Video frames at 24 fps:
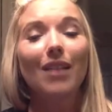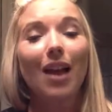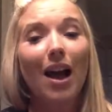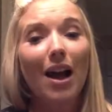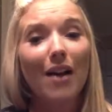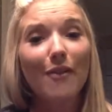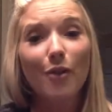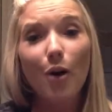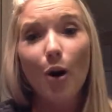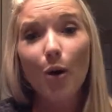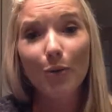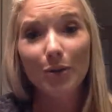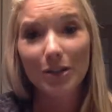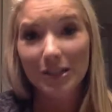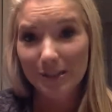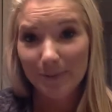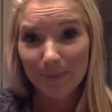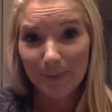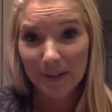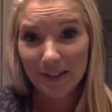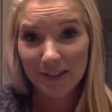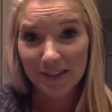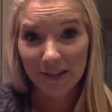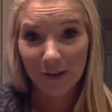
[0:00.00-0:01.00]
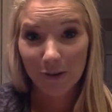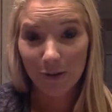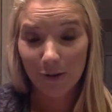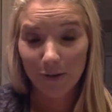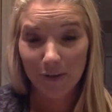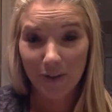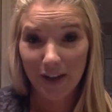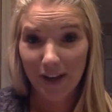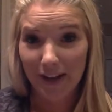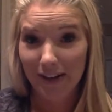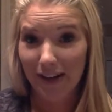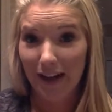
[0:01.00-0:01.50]
I've always been told
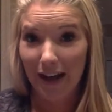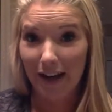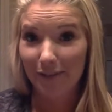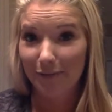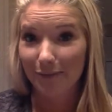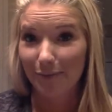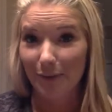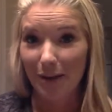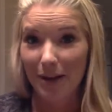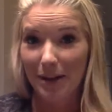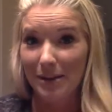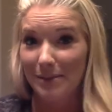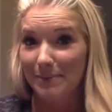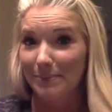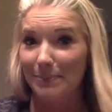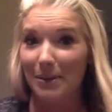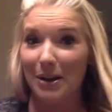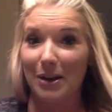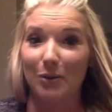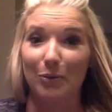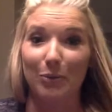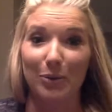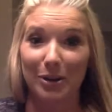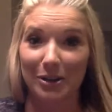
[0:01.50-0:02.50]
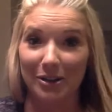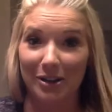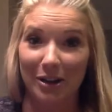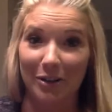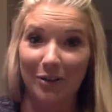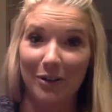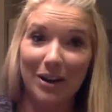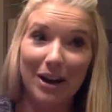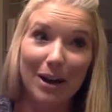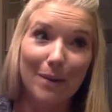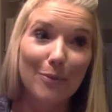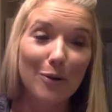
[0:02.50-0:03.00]
that I am a weirdo,
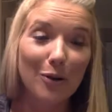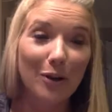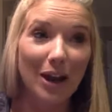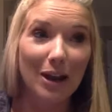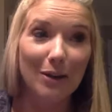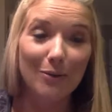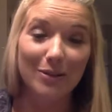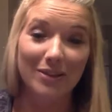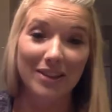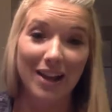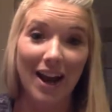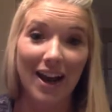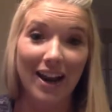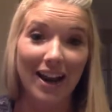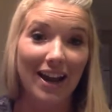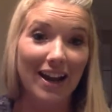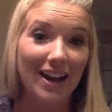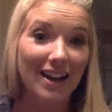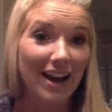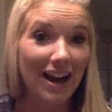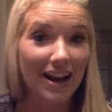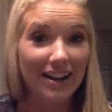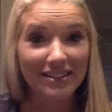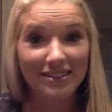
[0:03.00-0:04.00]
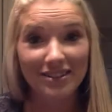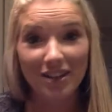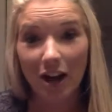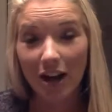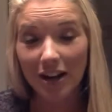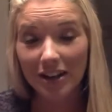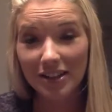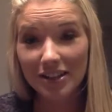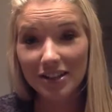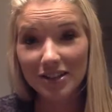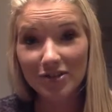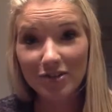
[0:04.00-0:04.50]
and I'm okay with that. I
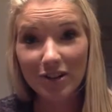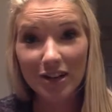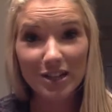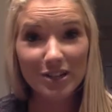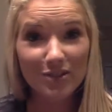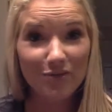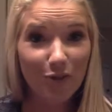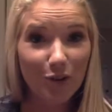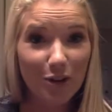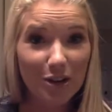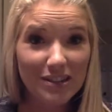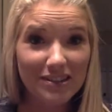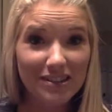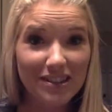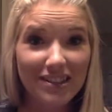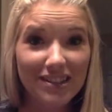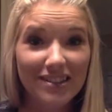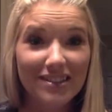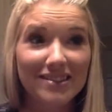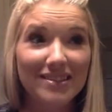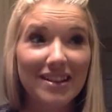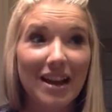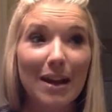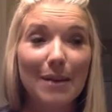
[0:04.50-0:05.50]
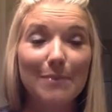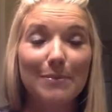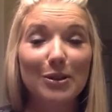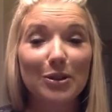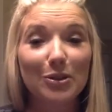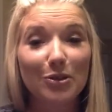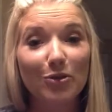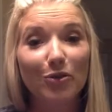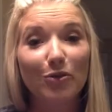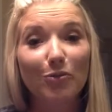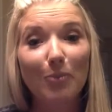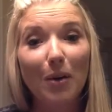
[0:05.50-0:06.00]
talk in strange voices, I'm a
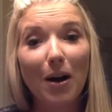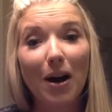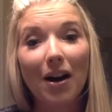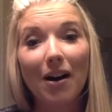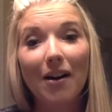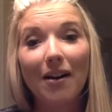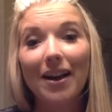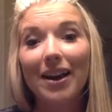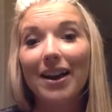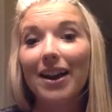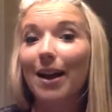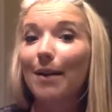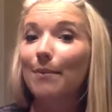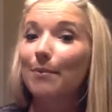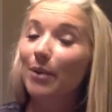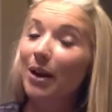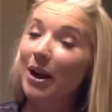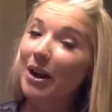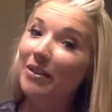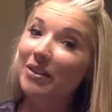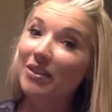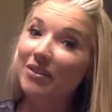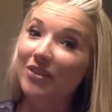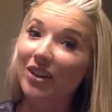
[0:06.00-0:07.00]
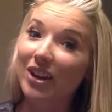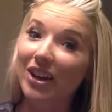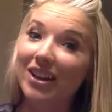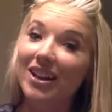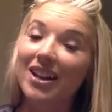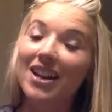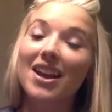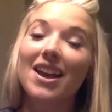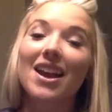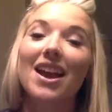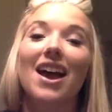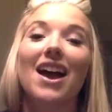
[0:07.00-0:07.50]
goofball, and I'm proud of it.
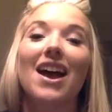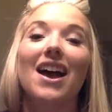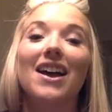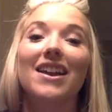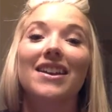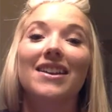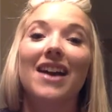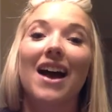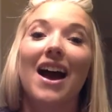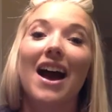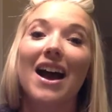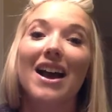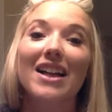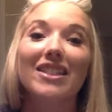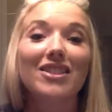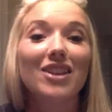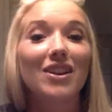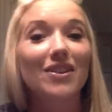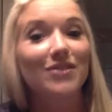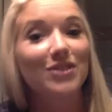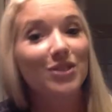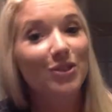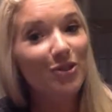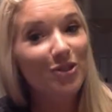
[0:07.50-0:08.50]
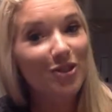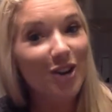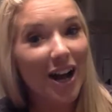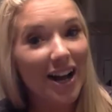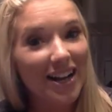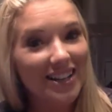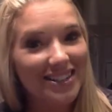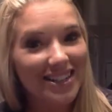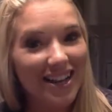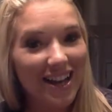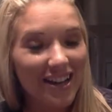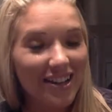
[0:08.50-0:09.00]
And I love to
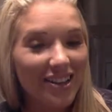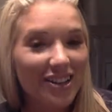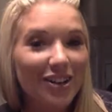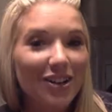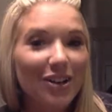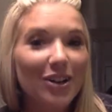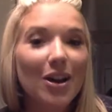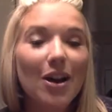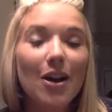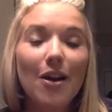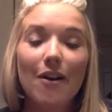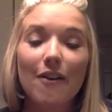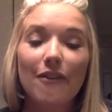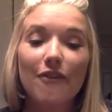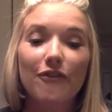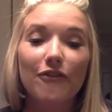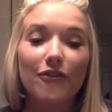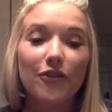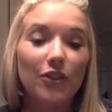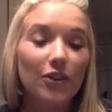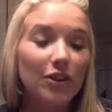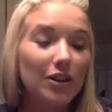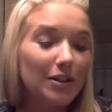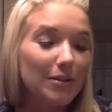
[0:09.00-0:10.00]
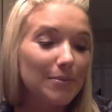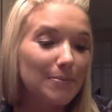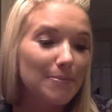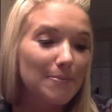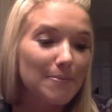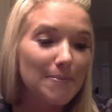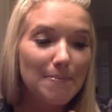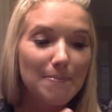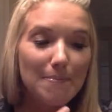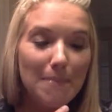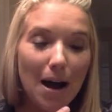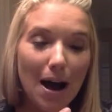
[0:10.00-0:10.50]
attract other fur
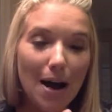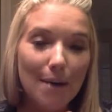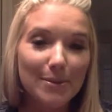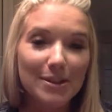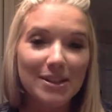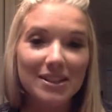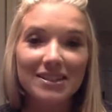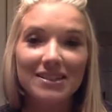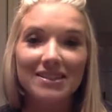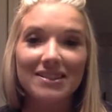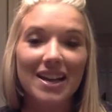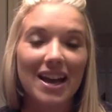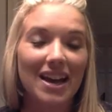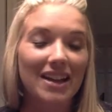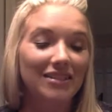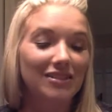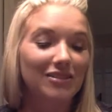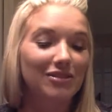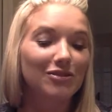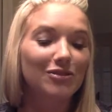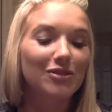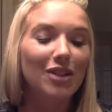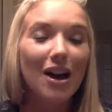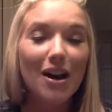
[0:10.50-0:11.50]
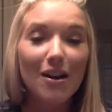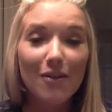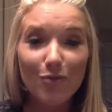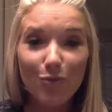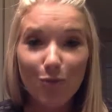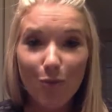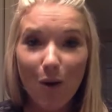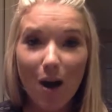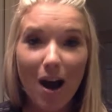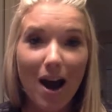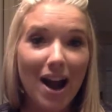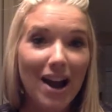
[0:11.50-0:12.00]
mamas that love
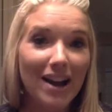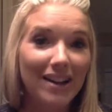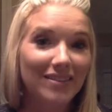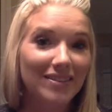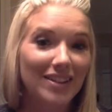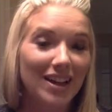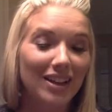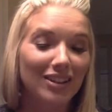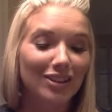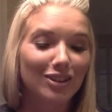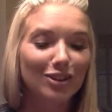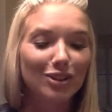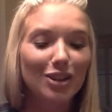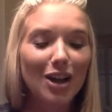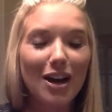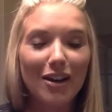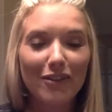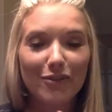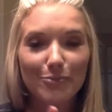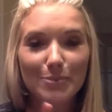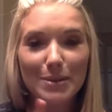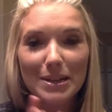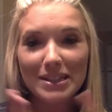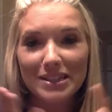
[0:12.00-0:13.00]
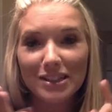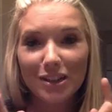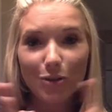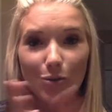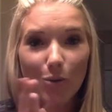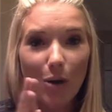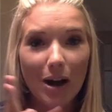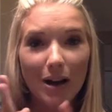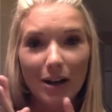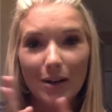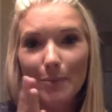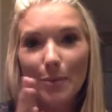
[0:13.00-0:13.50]
wine, that love pizza,
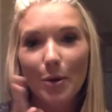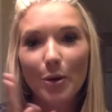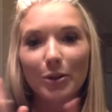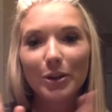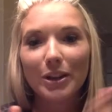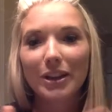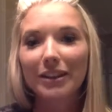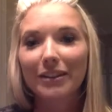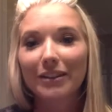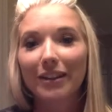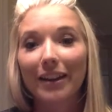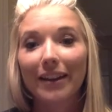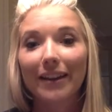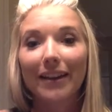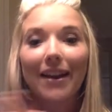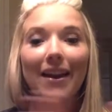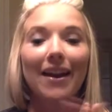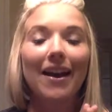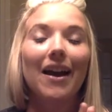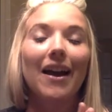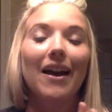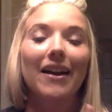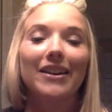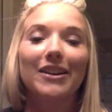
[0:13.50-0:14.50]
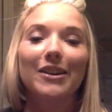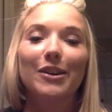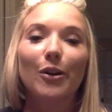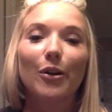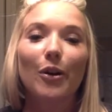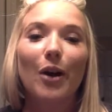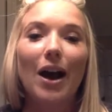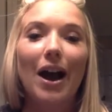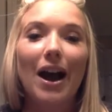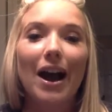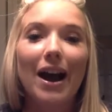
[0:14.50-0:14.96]
guacamole. Like, you know,